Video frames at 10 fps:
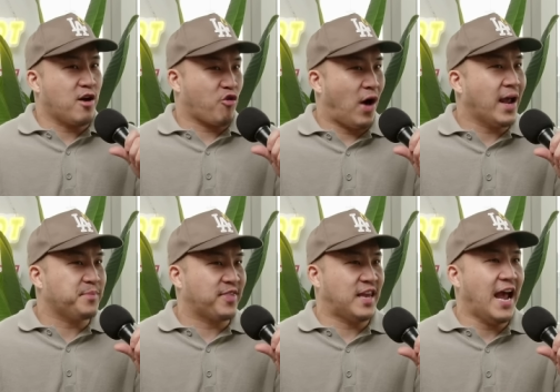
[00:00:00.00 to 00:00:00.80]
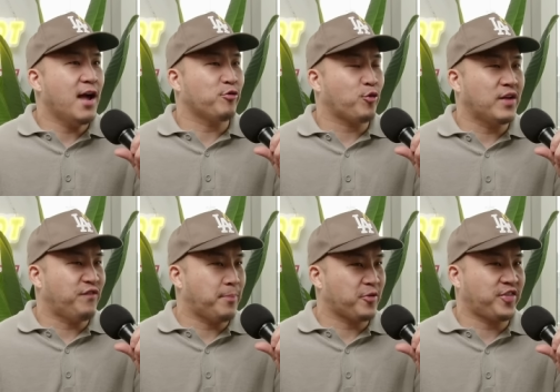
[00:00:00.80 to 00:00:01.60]
crime's down twenty
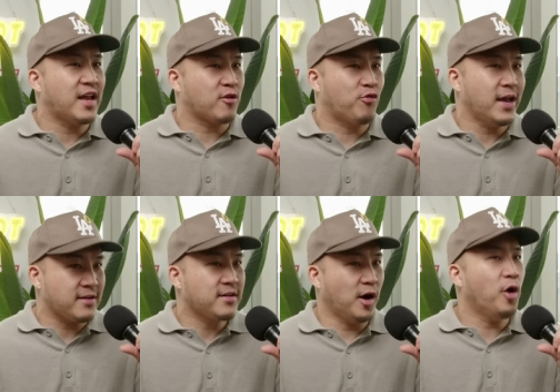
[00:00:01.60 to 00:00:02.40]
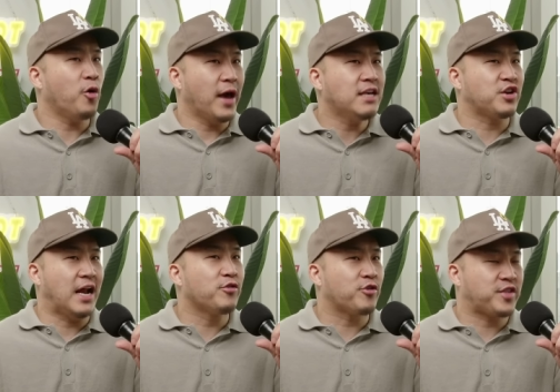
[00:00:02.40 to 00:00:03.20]
five percent. Great. Oh, Asian
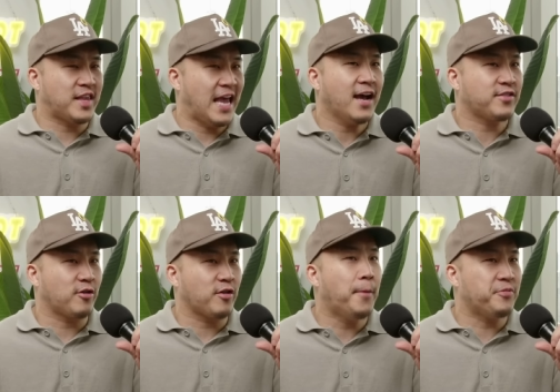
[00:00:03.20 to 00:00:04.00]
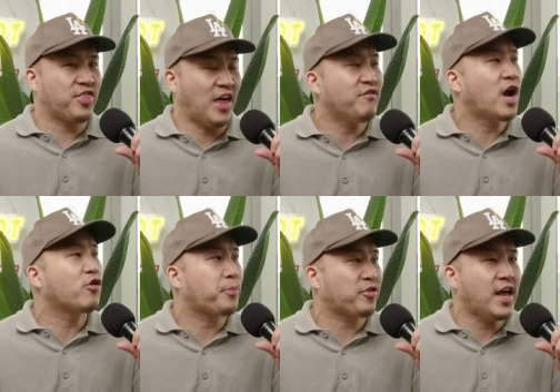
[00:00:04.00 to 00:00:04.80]
elders attacks are up seven
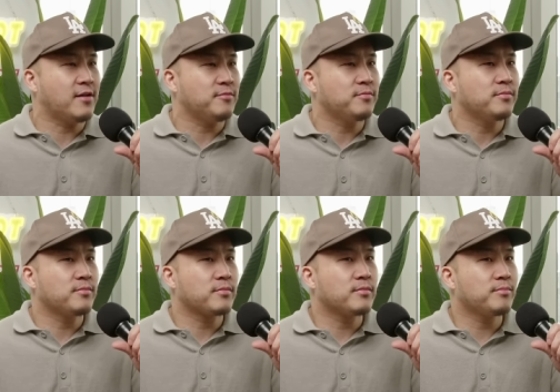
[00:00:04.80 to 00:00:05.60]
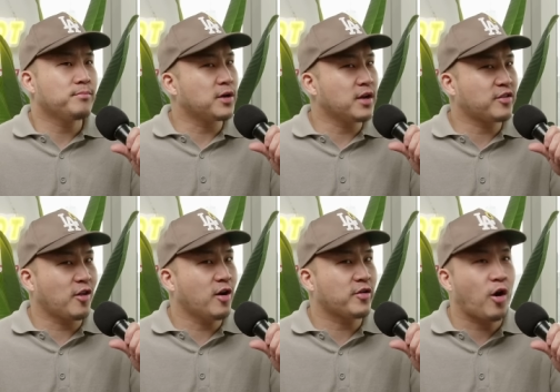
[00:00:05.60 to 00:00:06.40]
hundred percent. But as
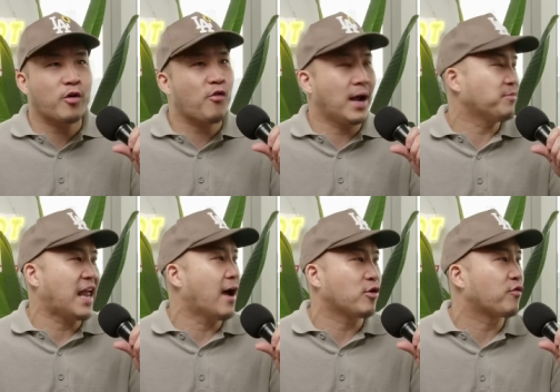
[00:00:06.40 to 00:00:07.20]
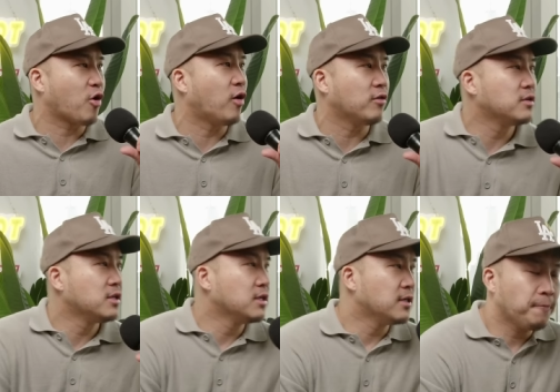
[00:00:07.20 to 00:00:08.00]
long as our crime's down overall,
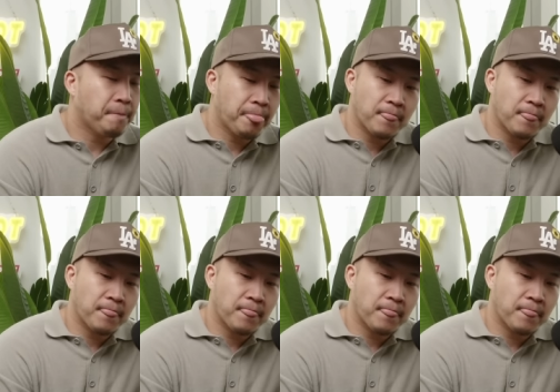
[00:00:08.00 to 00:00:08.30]
right, right,